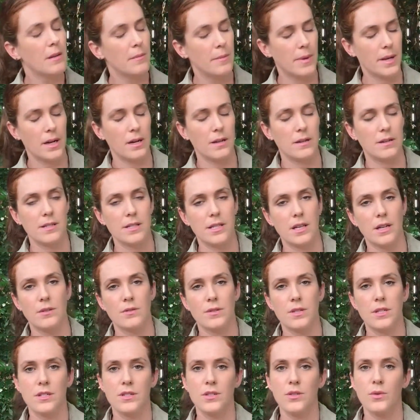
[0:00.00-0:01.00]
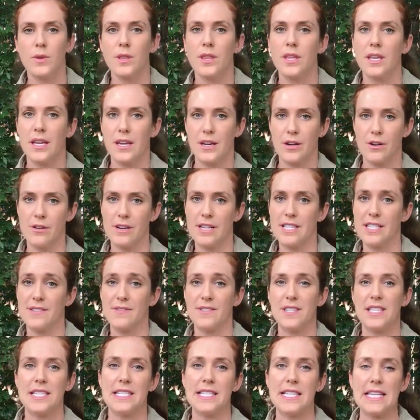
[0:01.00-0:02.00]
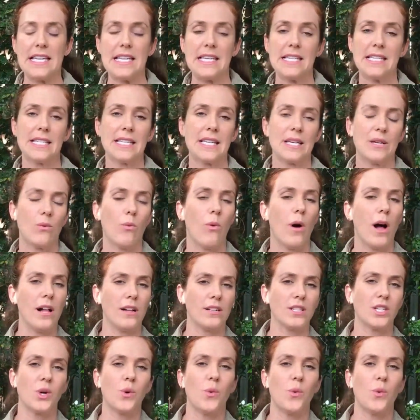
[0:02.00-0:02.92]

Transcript: but also to do with the increase of disease in wild